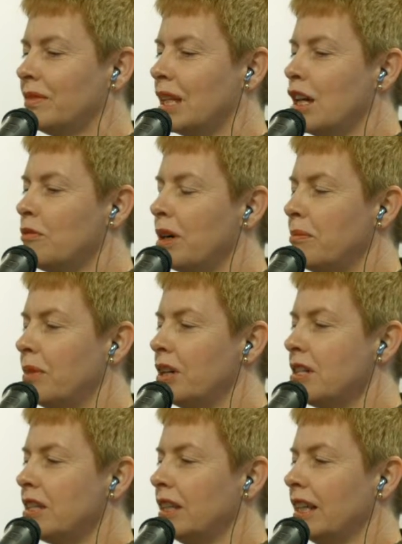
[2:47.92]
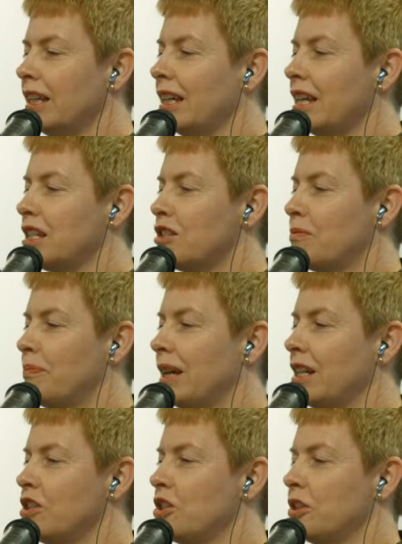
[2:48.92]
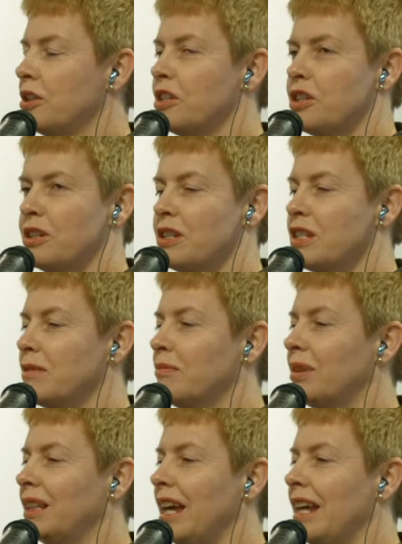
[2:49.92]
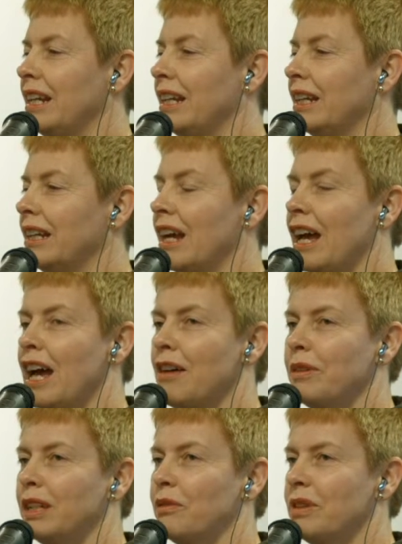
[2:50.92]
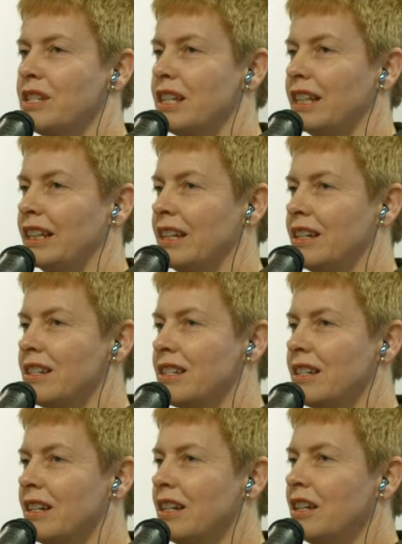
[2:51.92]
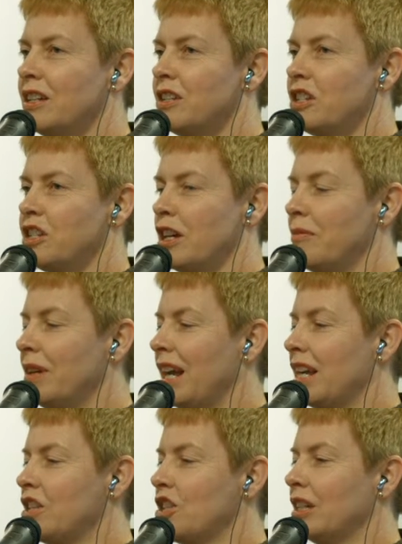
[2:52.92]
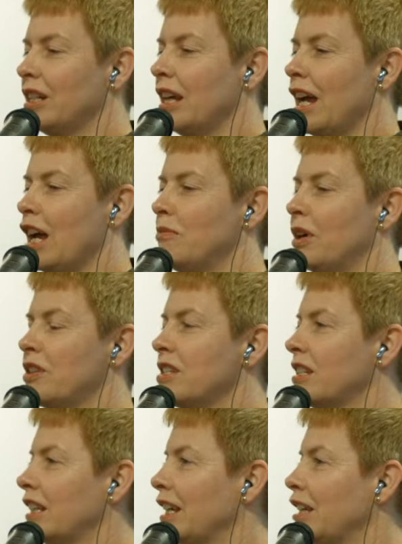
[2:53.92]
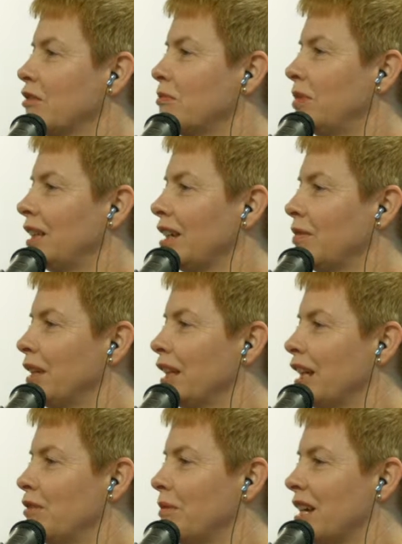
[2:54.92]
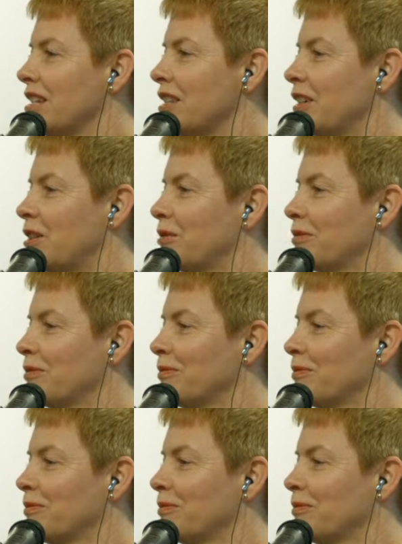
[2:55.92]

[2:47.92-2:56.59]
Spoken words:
but mostly it's been due to some planning, having resilience, determination, and mostly believing in myself.